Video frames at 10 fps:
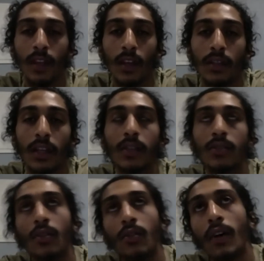Yeah.
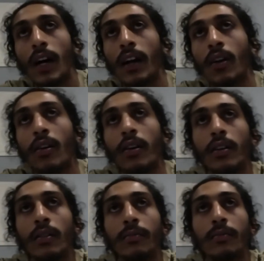So I caught
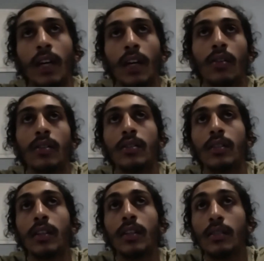um I caught a
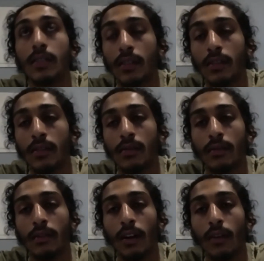skin disease
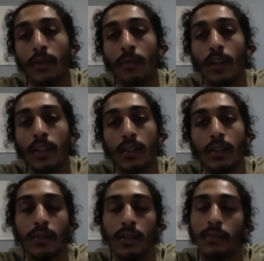uh, from wrestling,
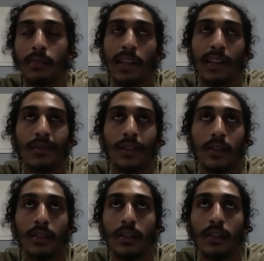which is big in
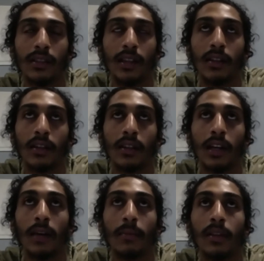wrestling. It's not
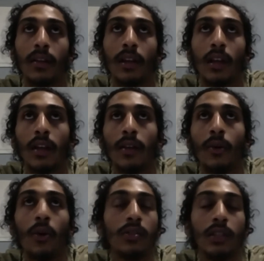uncommon. The
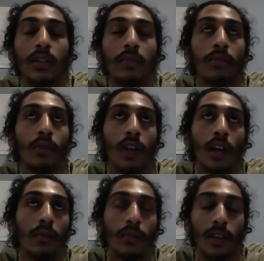whole team broke
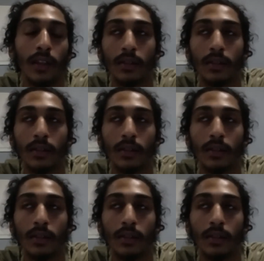out with it.